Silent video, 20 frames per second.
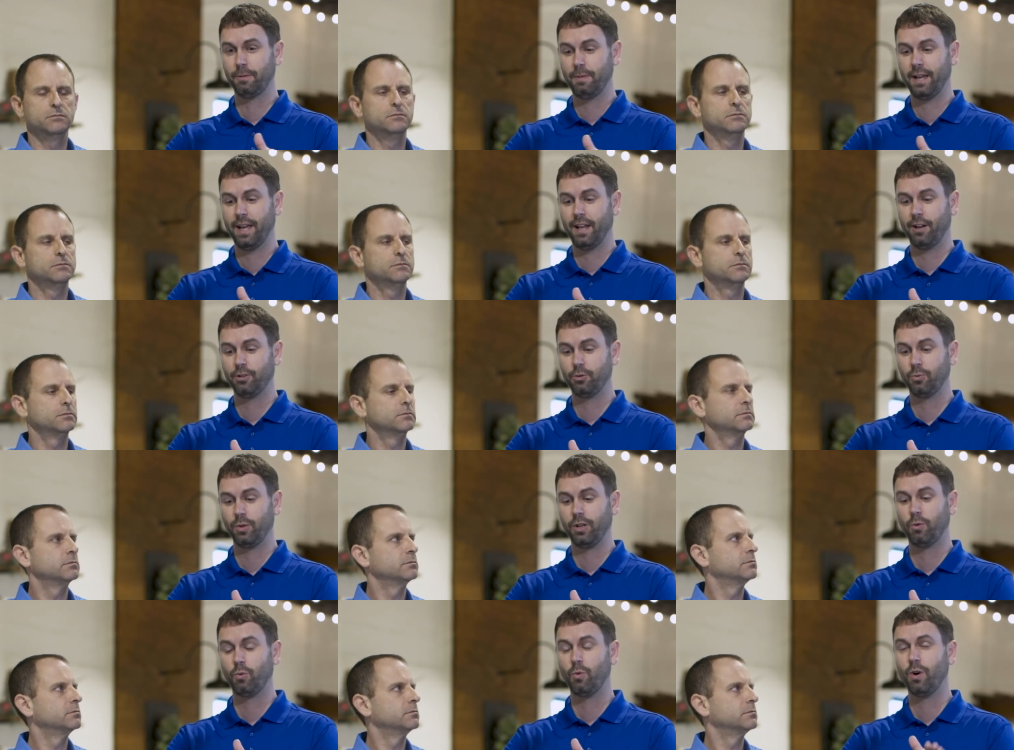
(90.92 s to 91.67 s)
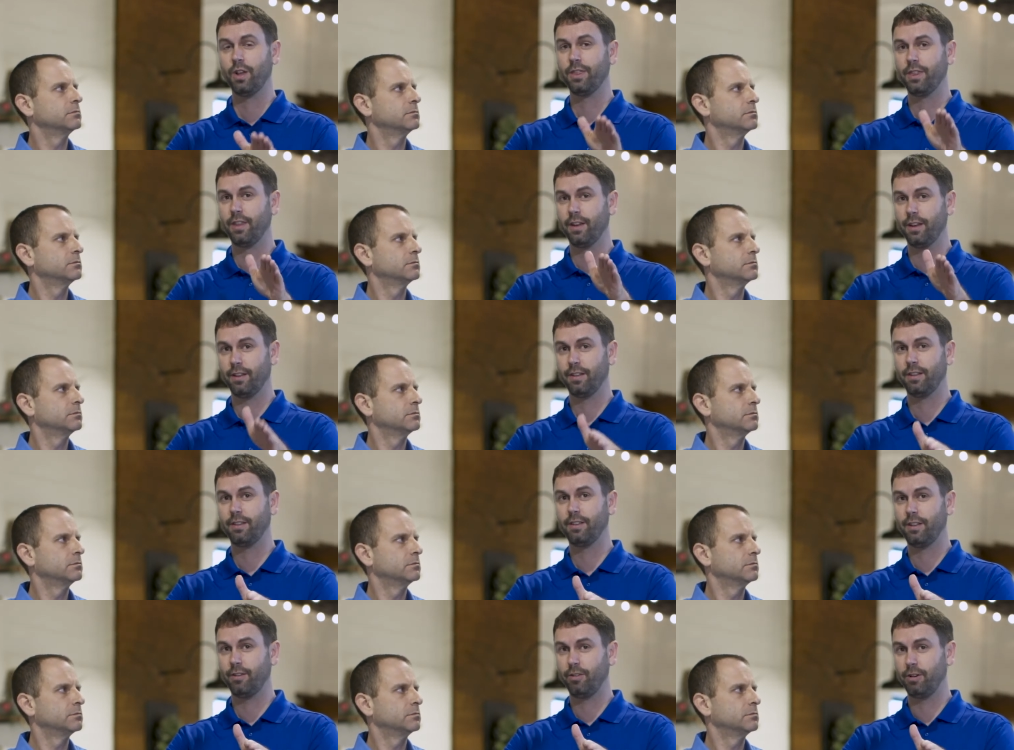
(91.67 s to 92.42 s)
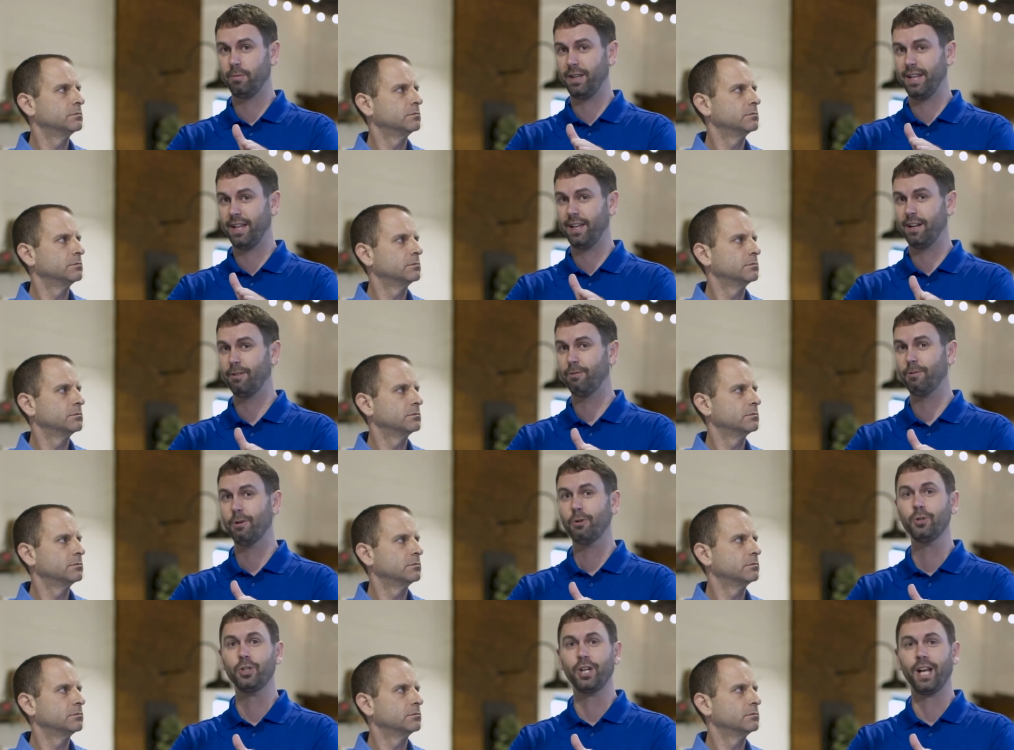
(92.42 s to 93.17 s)
Speaker 1: the panels, we don't want the there to be
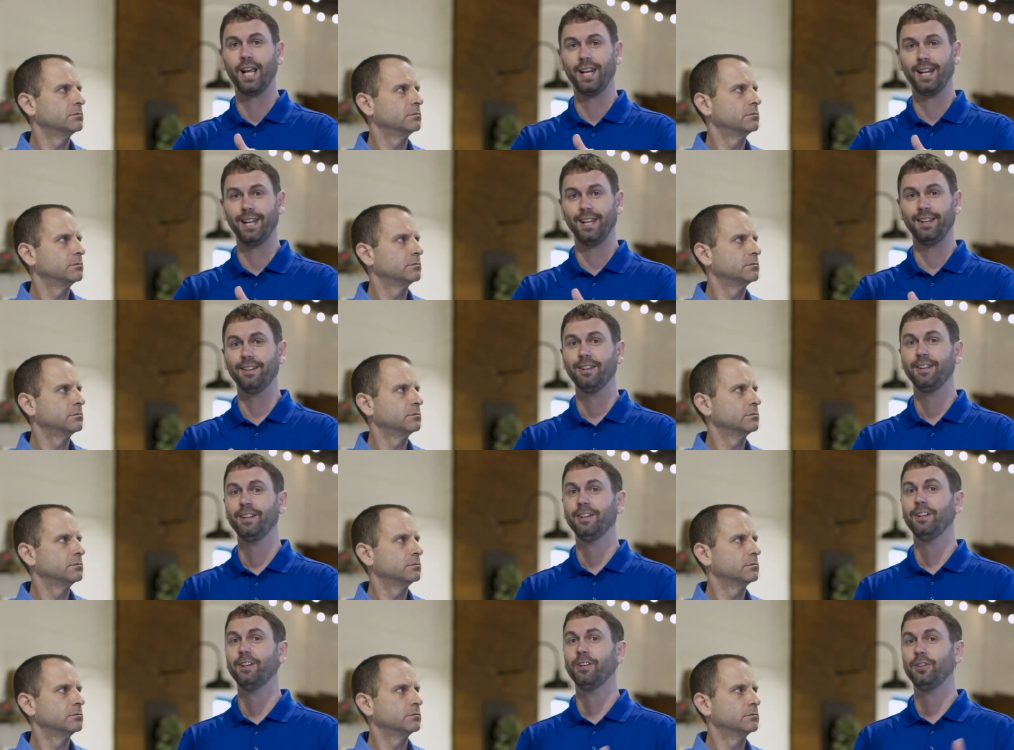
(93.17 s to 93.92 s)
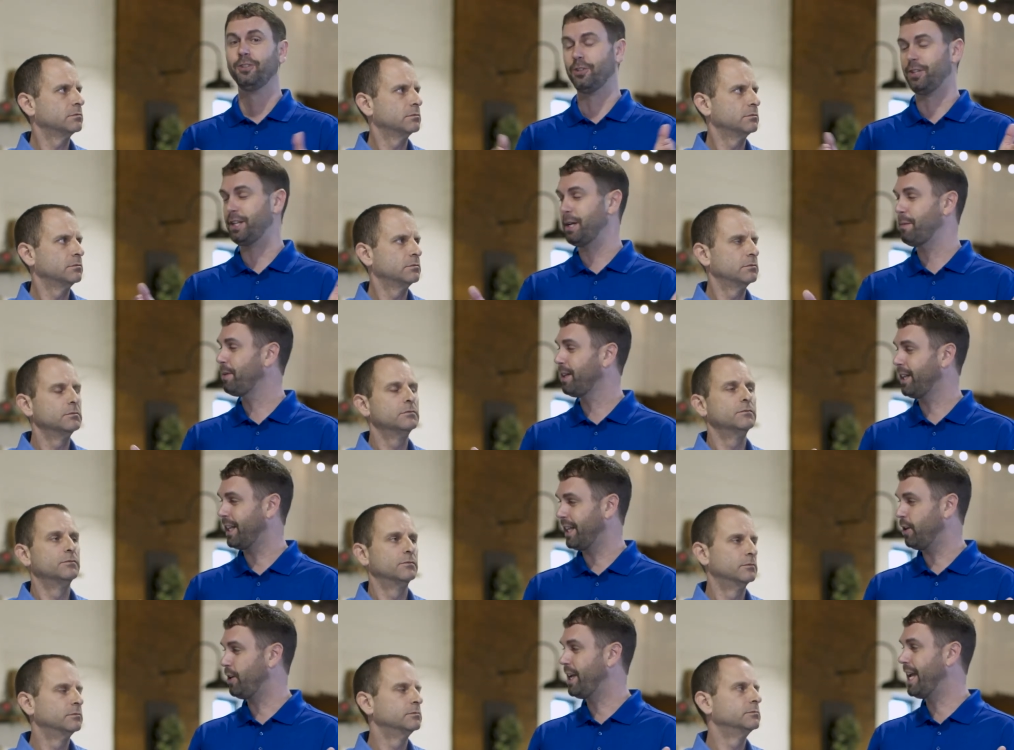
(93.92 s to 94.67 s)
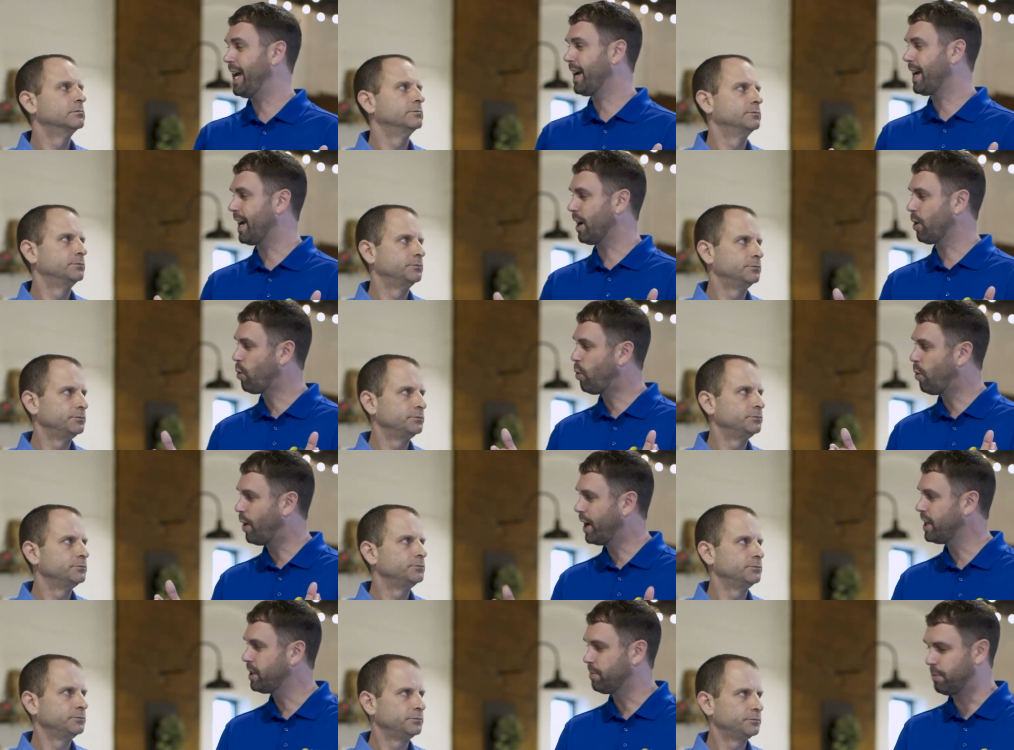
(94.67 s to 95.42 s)
shading. So typically you can't get
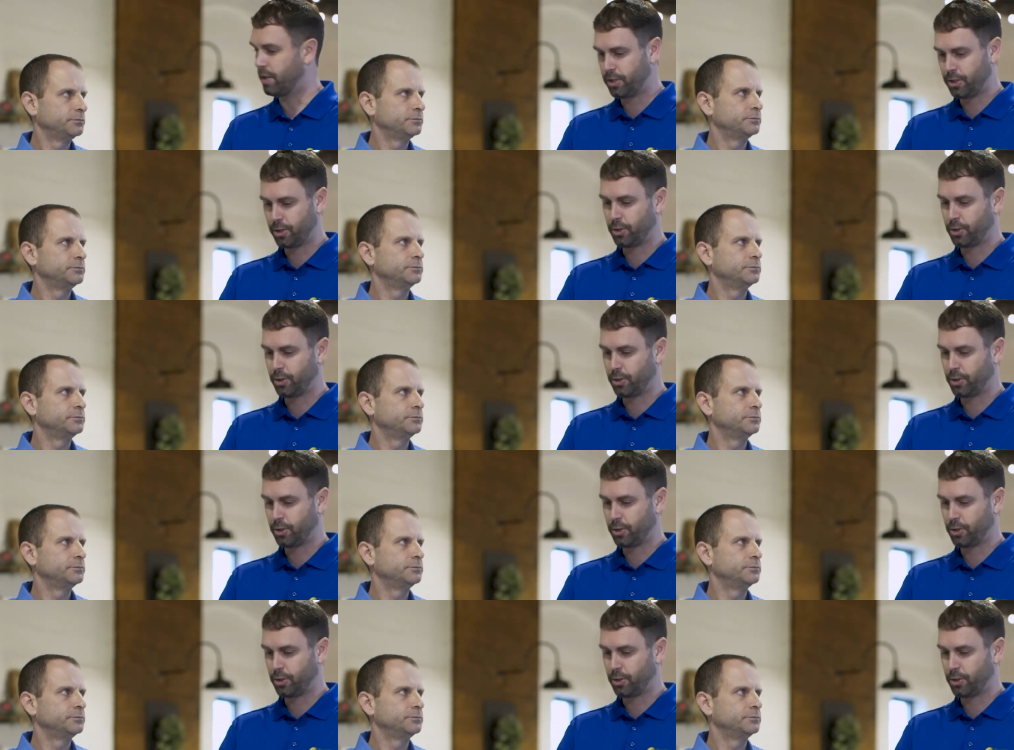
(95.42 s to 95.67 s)
quite as much